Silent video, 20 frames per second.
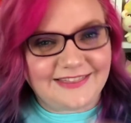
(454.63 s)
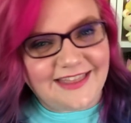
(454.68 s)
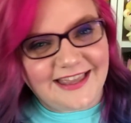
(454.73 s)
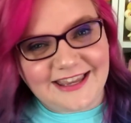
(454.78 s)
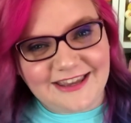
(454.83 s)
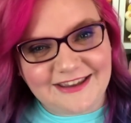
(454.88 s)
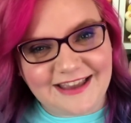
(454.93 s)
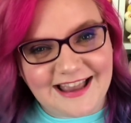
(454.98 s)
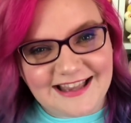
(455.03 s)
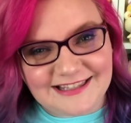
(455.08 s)
Thank
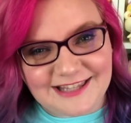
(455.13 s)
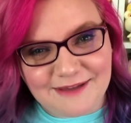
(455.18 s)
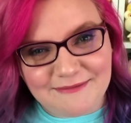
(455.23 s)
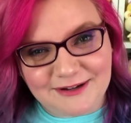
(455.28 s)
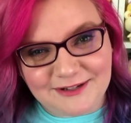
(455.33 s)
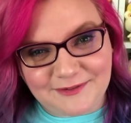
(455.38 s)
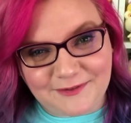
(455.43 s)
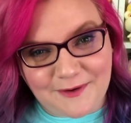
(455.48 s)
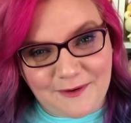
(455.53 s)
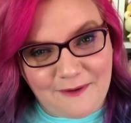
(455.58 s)
you guys so
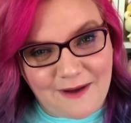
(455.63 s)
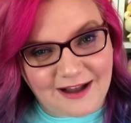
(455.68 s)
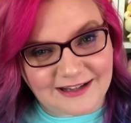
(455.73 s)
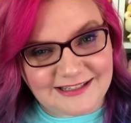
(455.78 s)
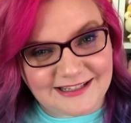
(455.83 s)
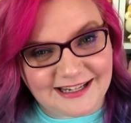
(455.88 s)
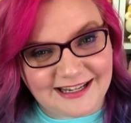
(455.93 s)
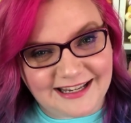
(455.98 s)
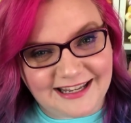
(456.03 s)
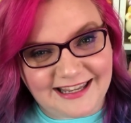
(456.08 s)
much for
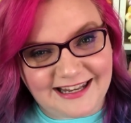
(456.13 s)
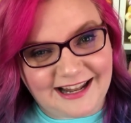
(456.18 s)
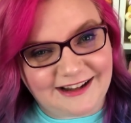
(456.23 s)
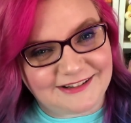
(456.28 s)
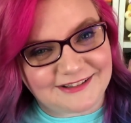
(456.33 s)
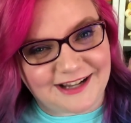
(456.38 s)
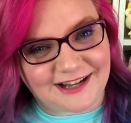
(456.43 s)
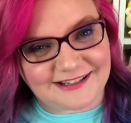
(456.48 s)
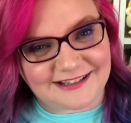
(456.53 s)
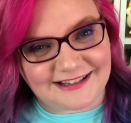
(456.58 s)
watching, and I
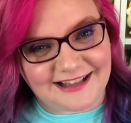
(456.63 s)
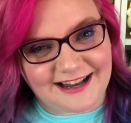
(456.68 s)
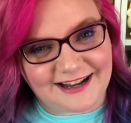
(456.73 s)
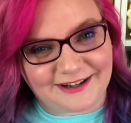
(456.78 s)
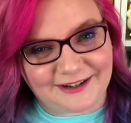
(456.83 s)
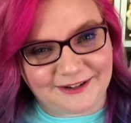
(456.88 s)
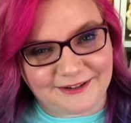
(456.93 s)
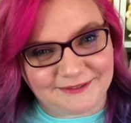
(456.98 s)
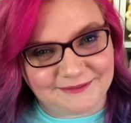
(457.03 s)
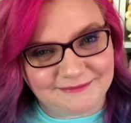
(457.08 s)
will talk to you
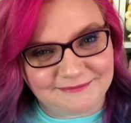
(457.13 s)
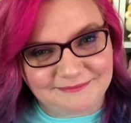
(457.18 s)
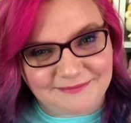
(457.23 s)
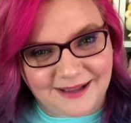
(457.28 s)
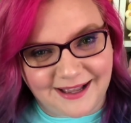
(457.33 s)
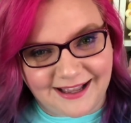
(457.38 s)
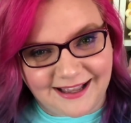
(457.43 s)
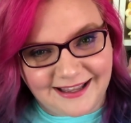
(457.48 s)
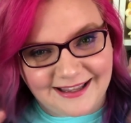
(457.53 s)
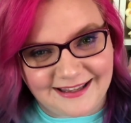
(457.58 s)
later.
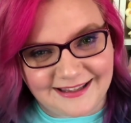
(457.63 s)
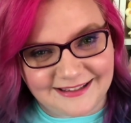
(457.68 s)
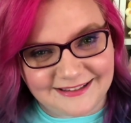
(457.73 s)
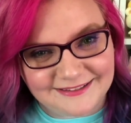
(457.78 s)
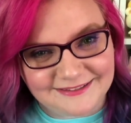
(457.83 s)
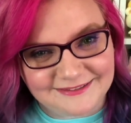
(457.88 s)
Bye.